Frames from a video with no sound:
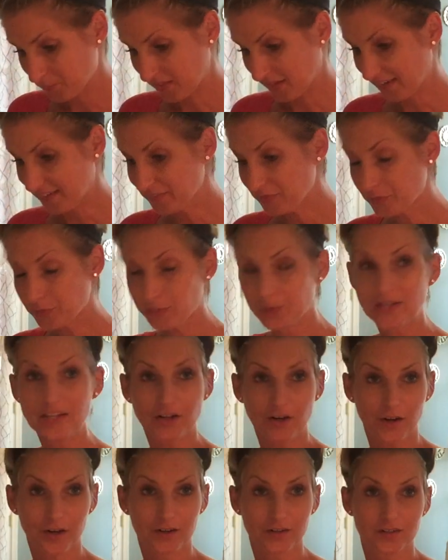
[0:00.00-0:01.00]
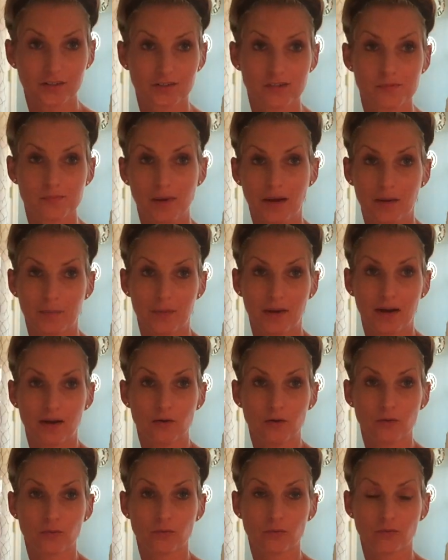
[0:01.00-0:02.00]
had 3 cards pop
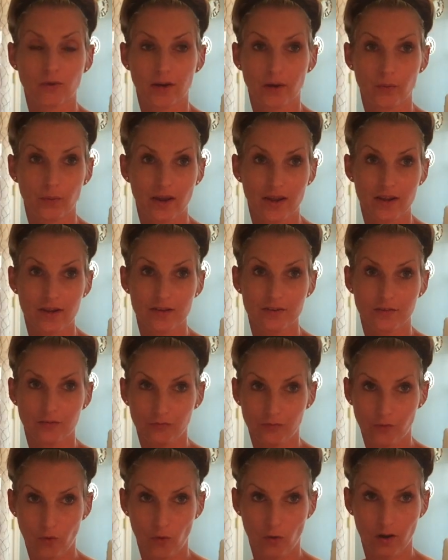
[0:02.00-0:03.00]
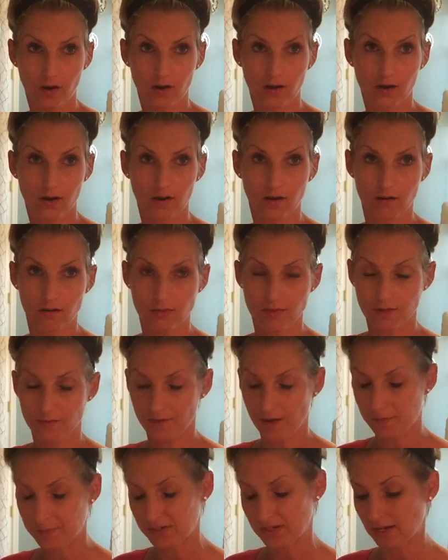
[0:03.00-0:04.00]
out right away for the
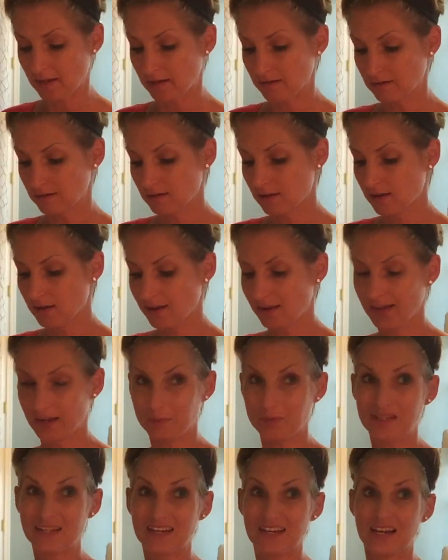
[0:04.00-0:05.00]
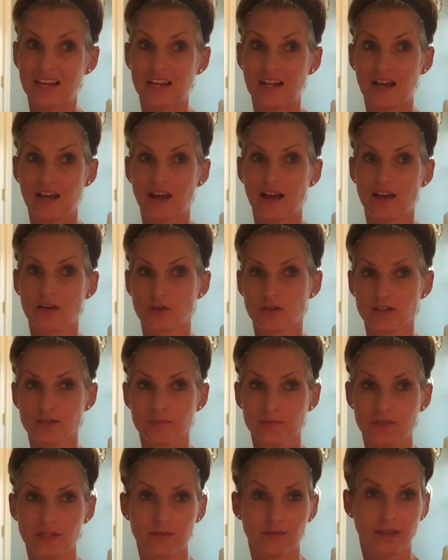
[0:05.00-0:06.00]
feminine. And I
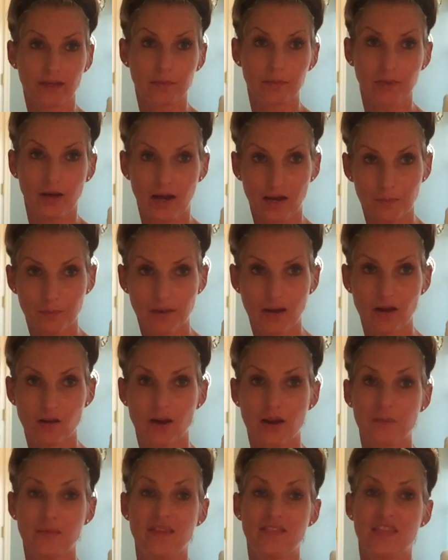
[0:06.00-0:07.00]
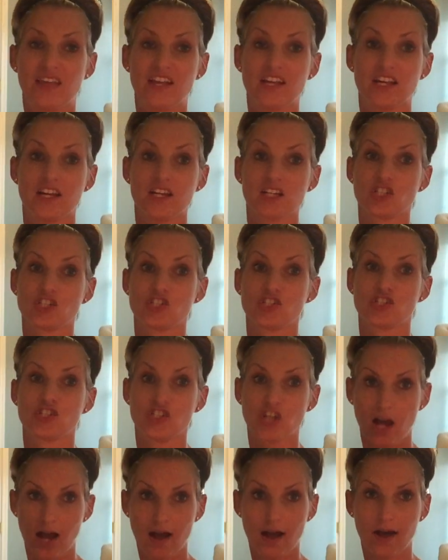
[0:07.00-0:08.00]
don't mean pop out, I mean they
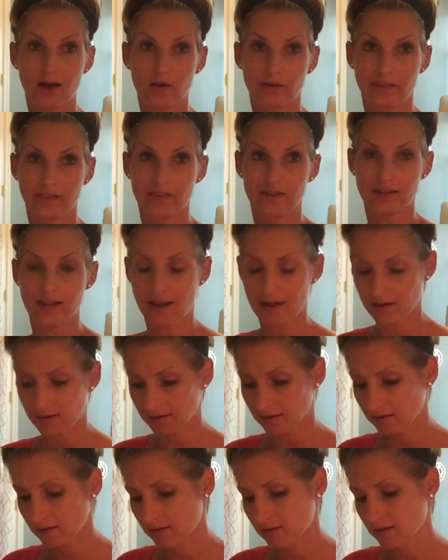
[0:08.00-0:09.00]
shot out of the deck.